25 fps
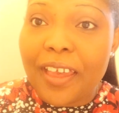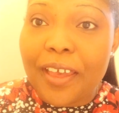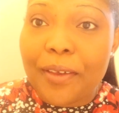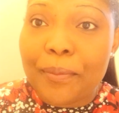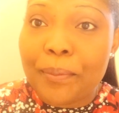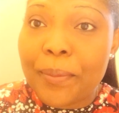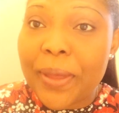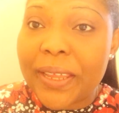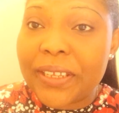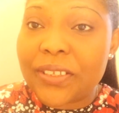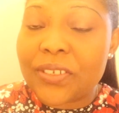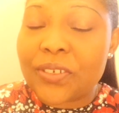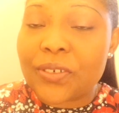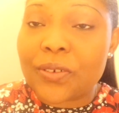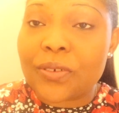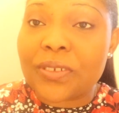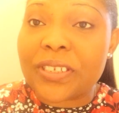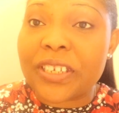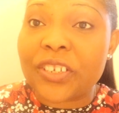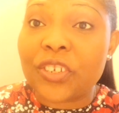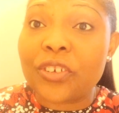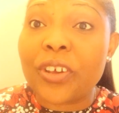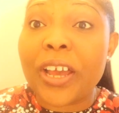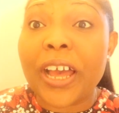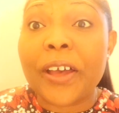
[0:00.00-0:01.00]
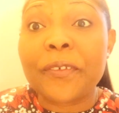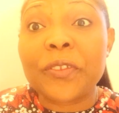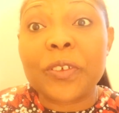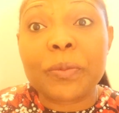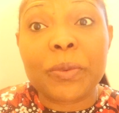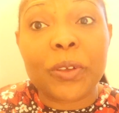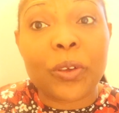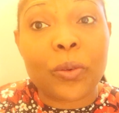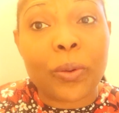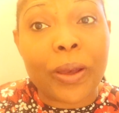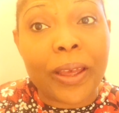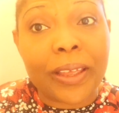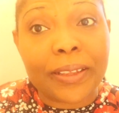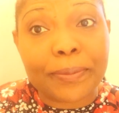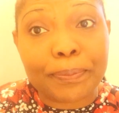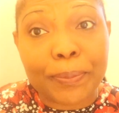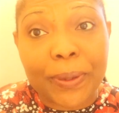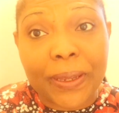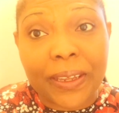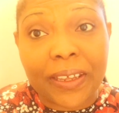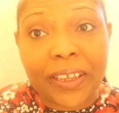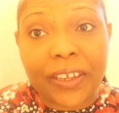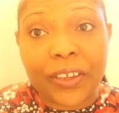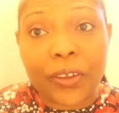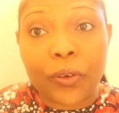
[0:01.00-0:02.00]
Mentors, and you have to be quite
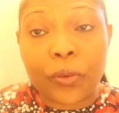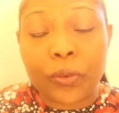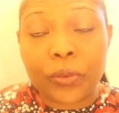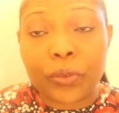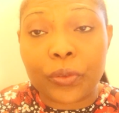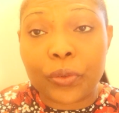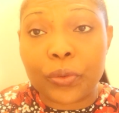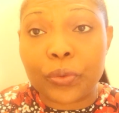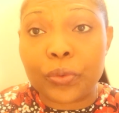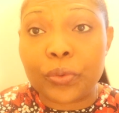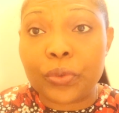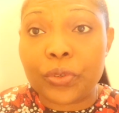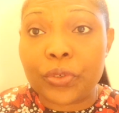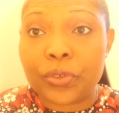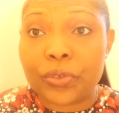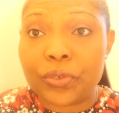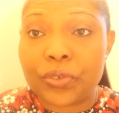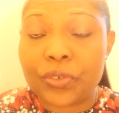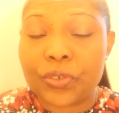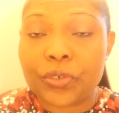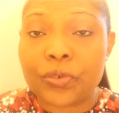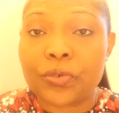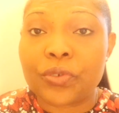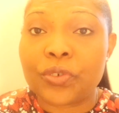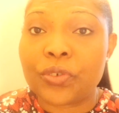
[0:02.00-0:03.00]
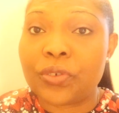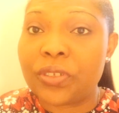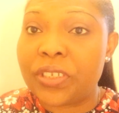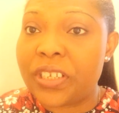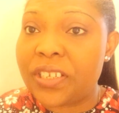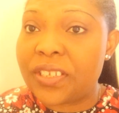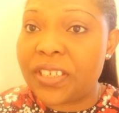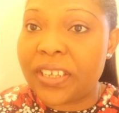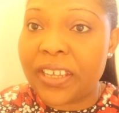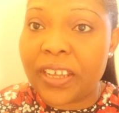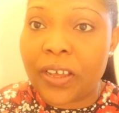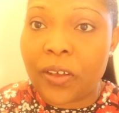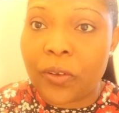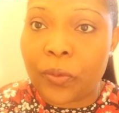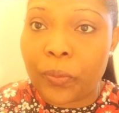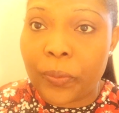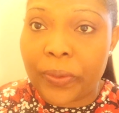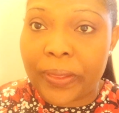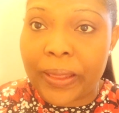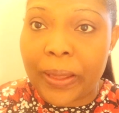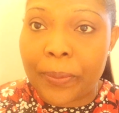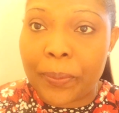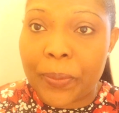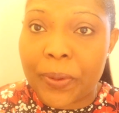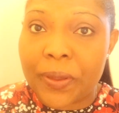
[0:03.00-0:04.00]
picky on who you choose. You need to get on with
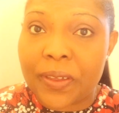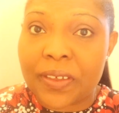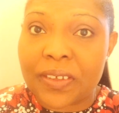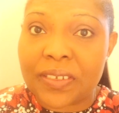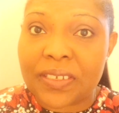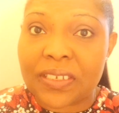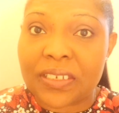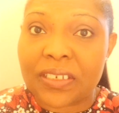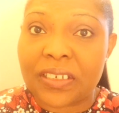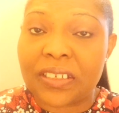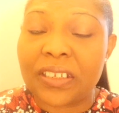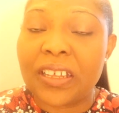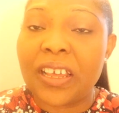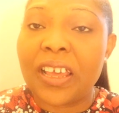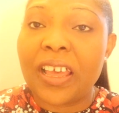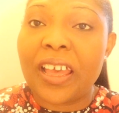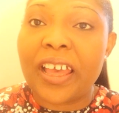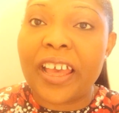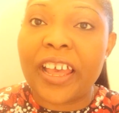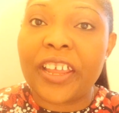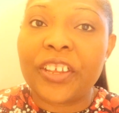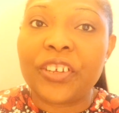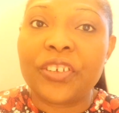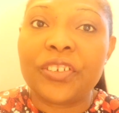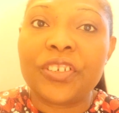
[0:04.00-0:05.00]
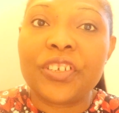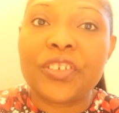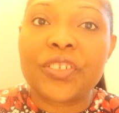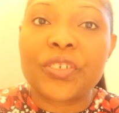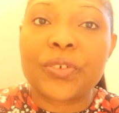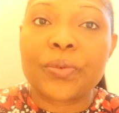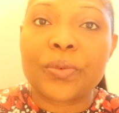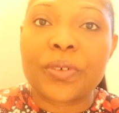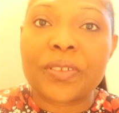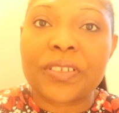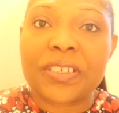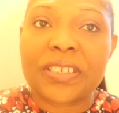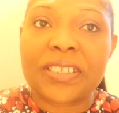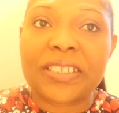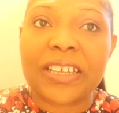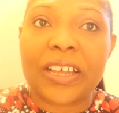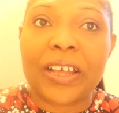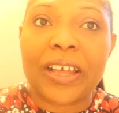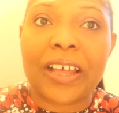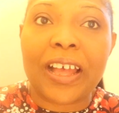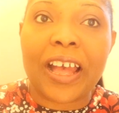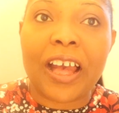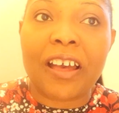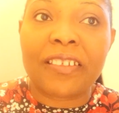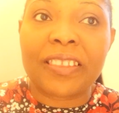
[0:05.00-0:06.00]
that person, and you need to
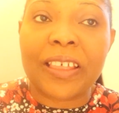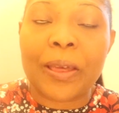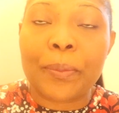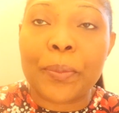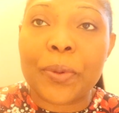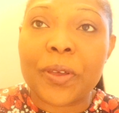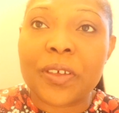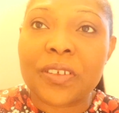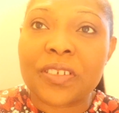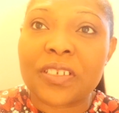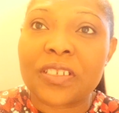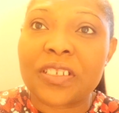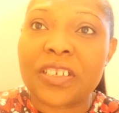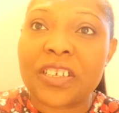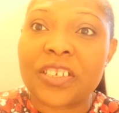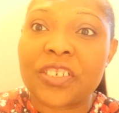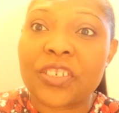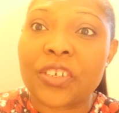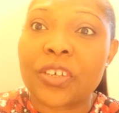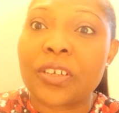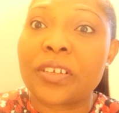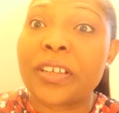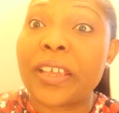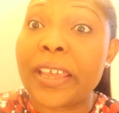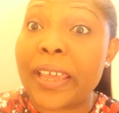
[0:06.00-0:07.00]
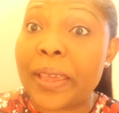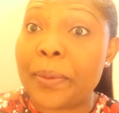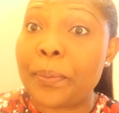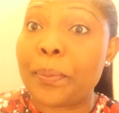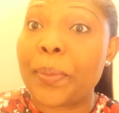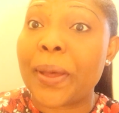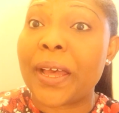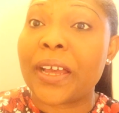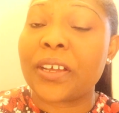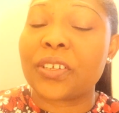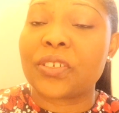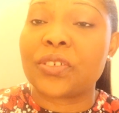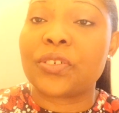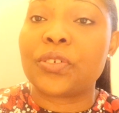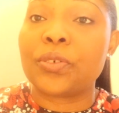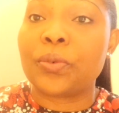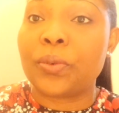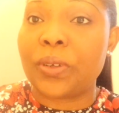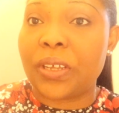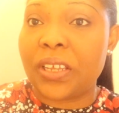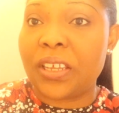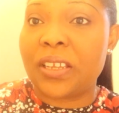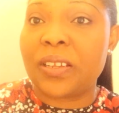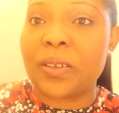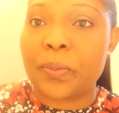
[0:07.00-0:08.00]
understand how that person is going to impact you
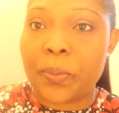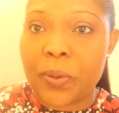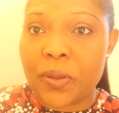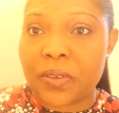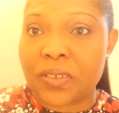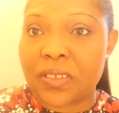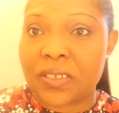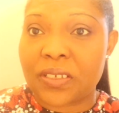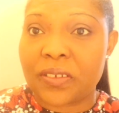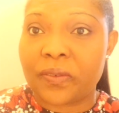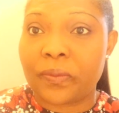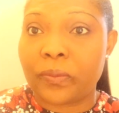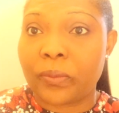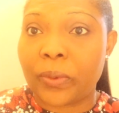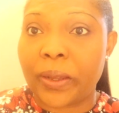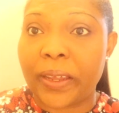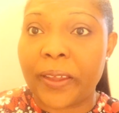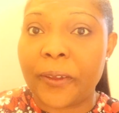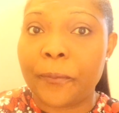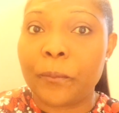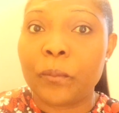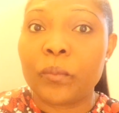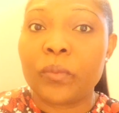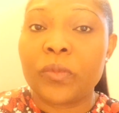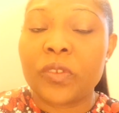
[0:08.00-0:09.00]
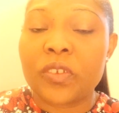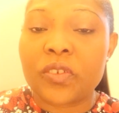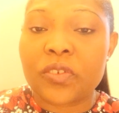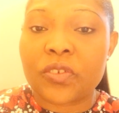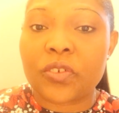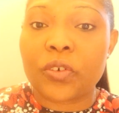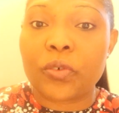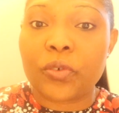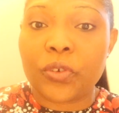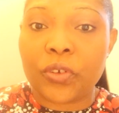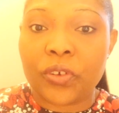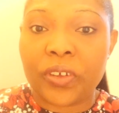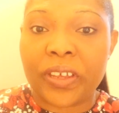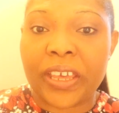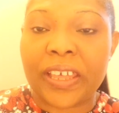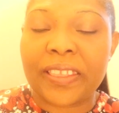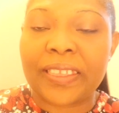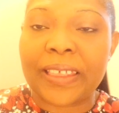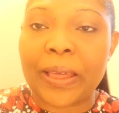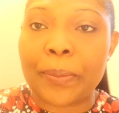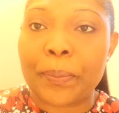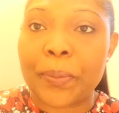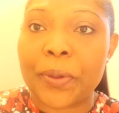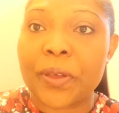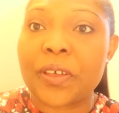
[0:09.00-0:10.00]
in a positive way. So you get
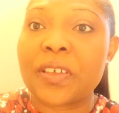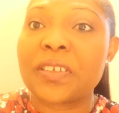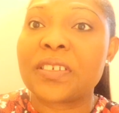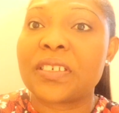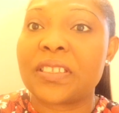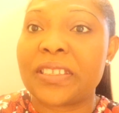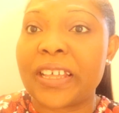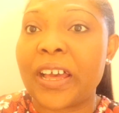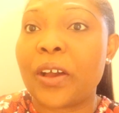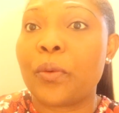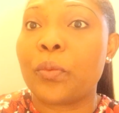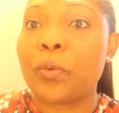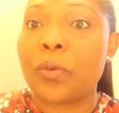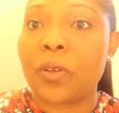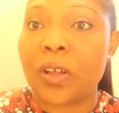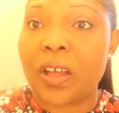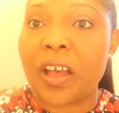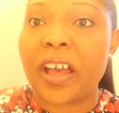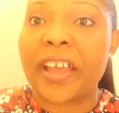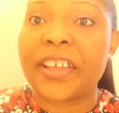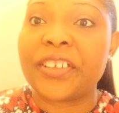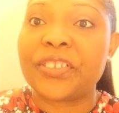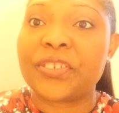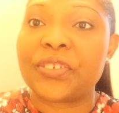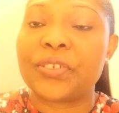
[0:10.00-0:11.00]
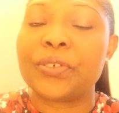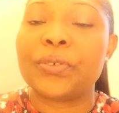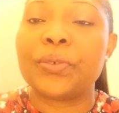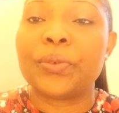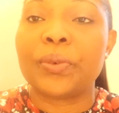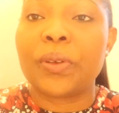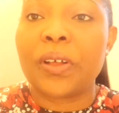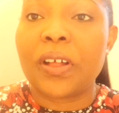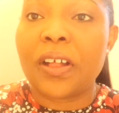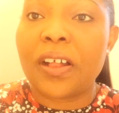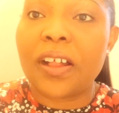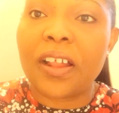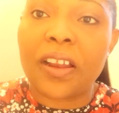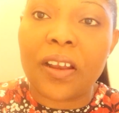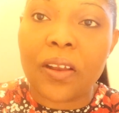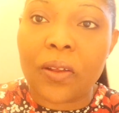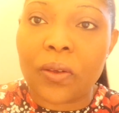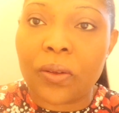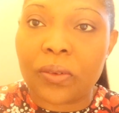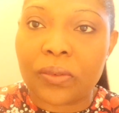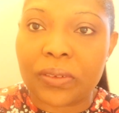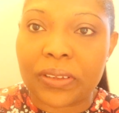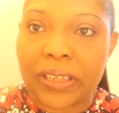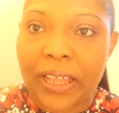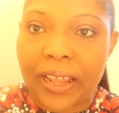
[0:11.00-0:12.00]
that person that will guide you
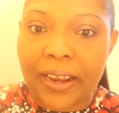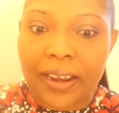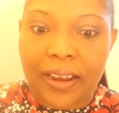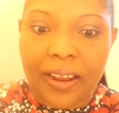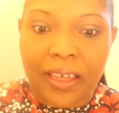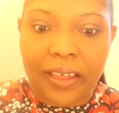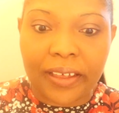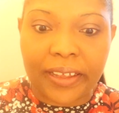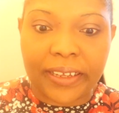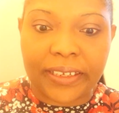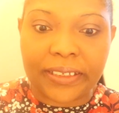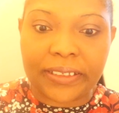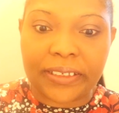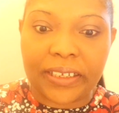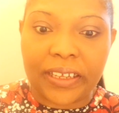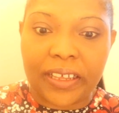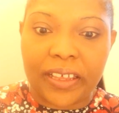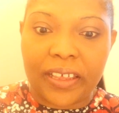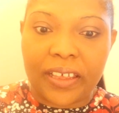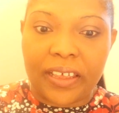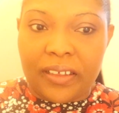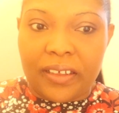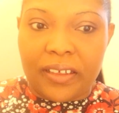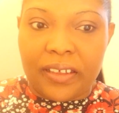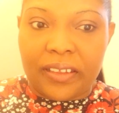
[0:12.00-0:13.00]
along that line.